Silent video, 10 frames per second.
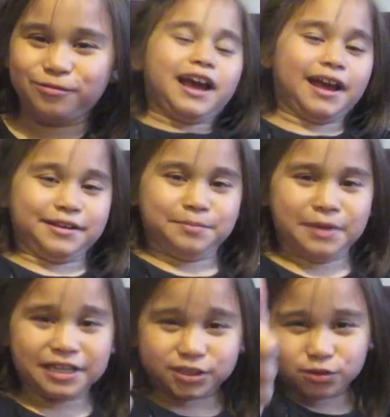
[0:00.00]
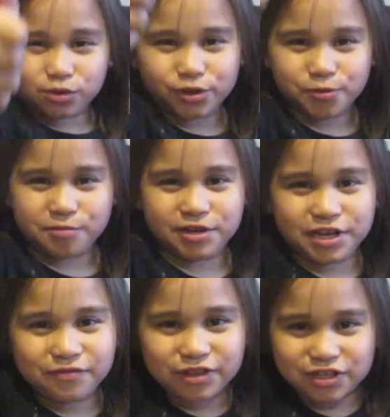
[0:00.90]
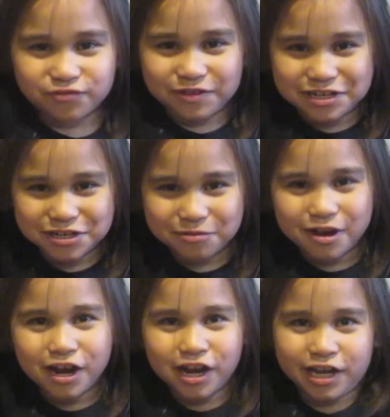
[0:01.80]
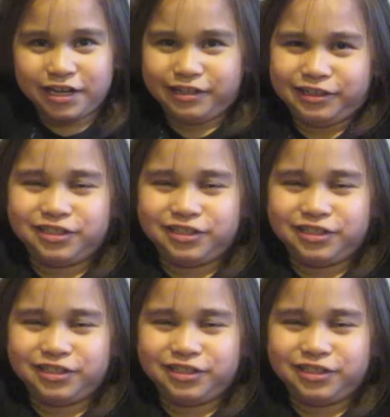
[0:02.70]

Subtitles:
And make sure you give this video a